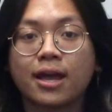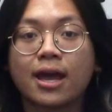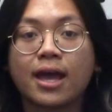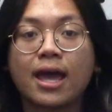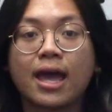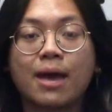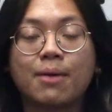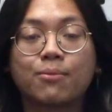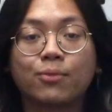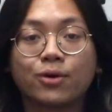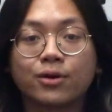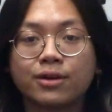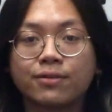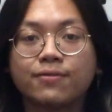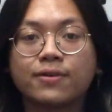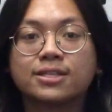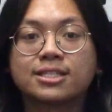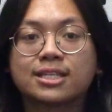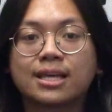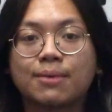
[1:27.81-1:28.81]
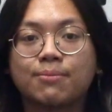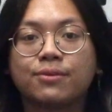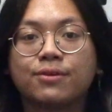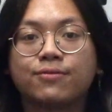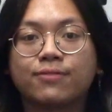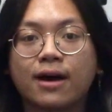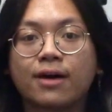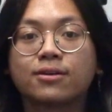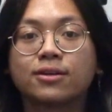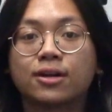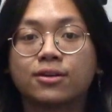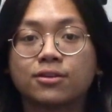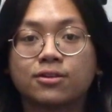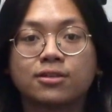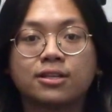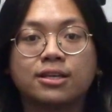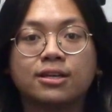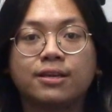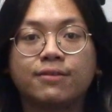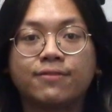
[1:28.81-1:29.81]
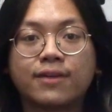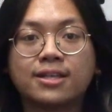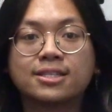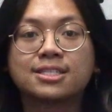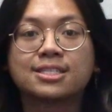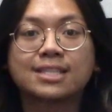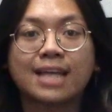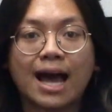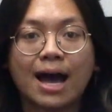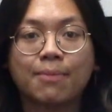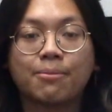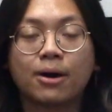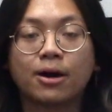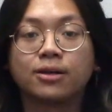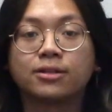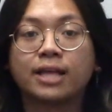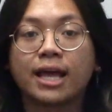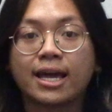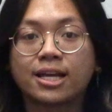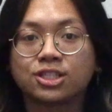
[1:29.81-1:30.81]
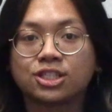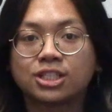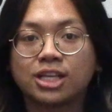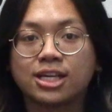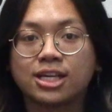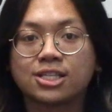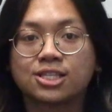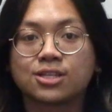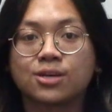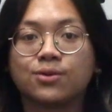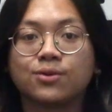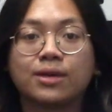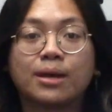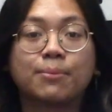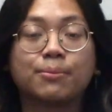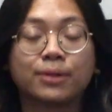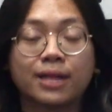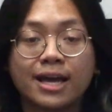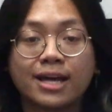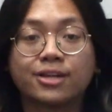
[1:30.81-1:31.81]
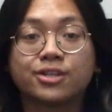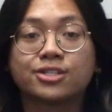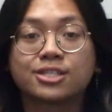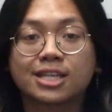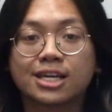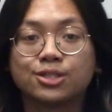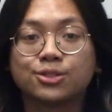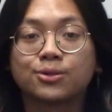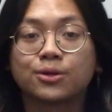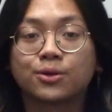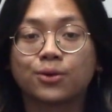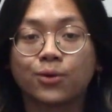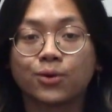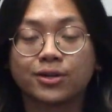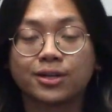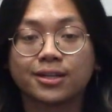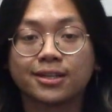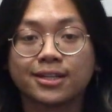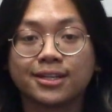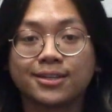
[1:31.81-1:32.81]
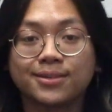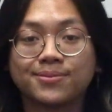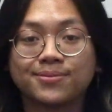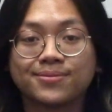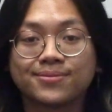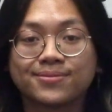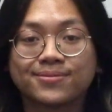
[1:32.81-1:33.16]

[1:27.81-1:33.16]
and more events can be found under the Events tab on Handshake so you can plan your schedule accordingly.